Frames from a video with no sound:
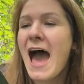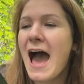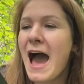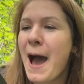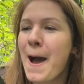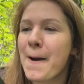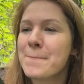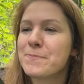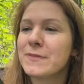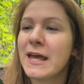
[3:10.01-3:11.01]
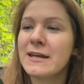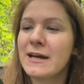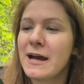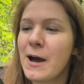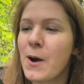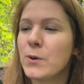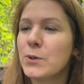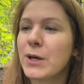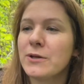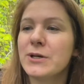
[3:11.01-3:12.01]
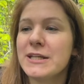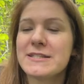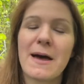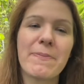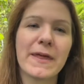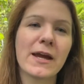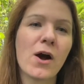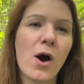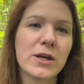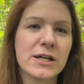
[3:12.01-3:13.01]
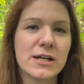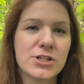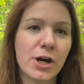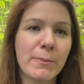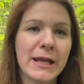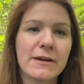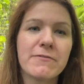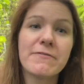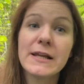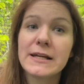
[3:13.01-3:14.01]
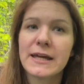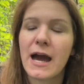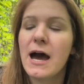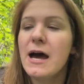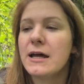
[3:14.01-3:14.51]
Then you can read something on Germanic Philgia,